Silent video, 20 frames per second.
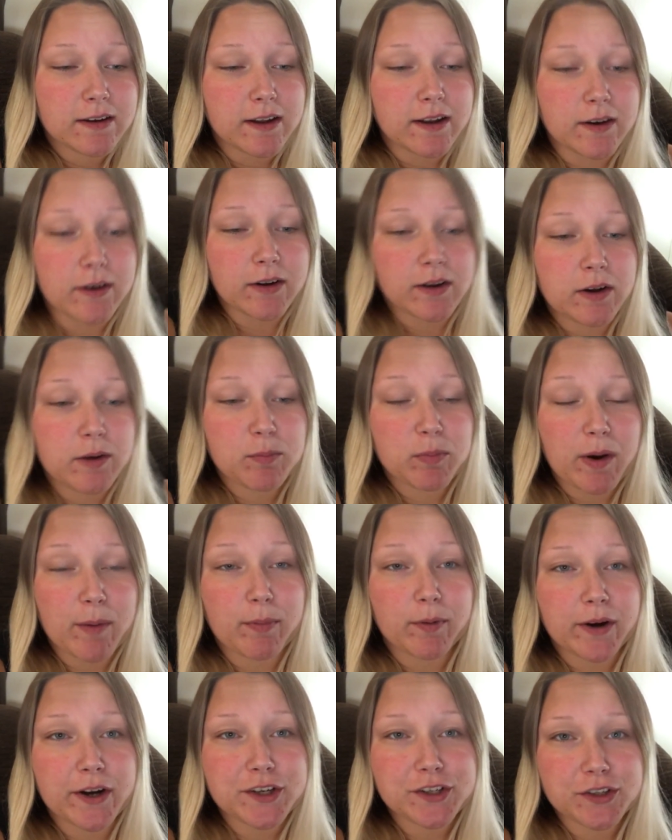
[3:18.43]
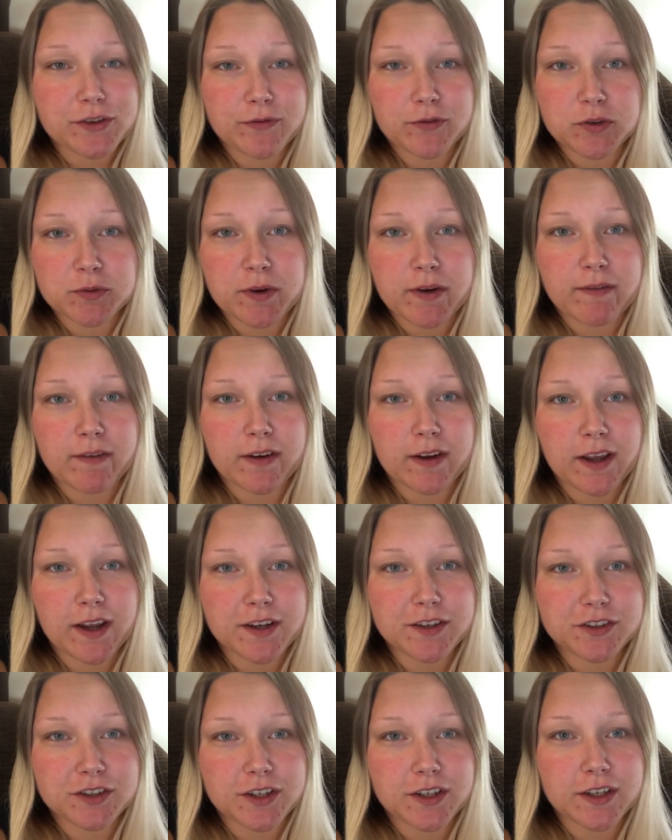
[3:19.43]
in preparation for my
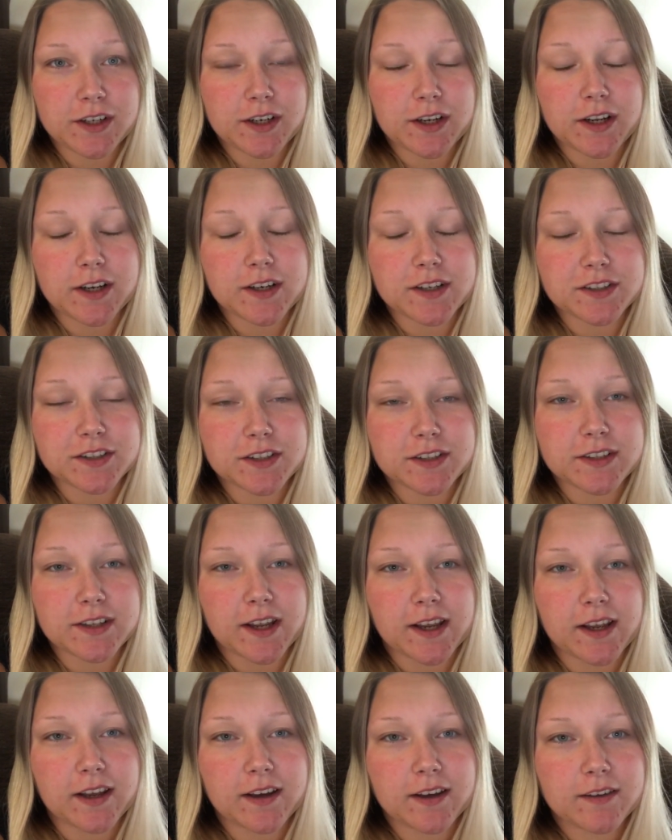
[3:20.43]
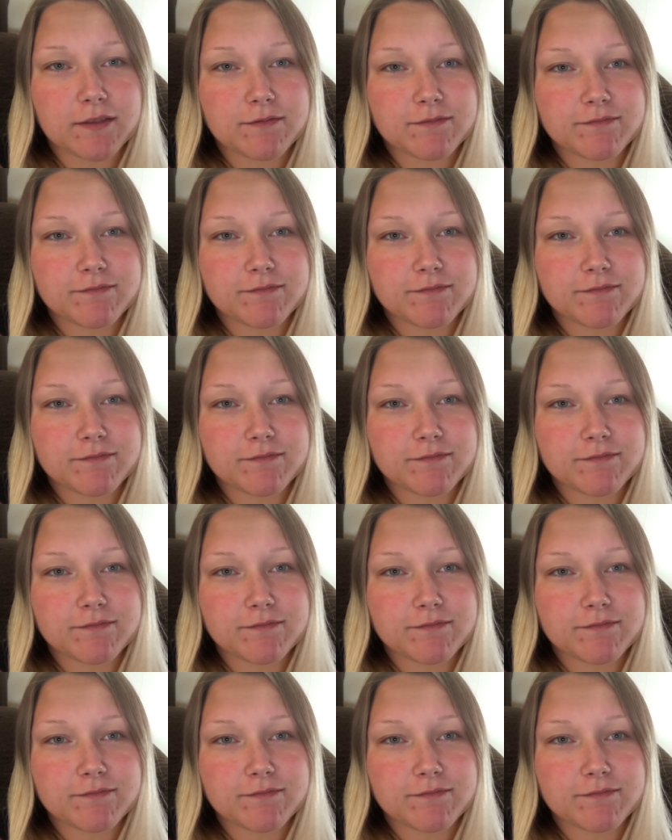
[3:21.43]
vacation. And it's just like,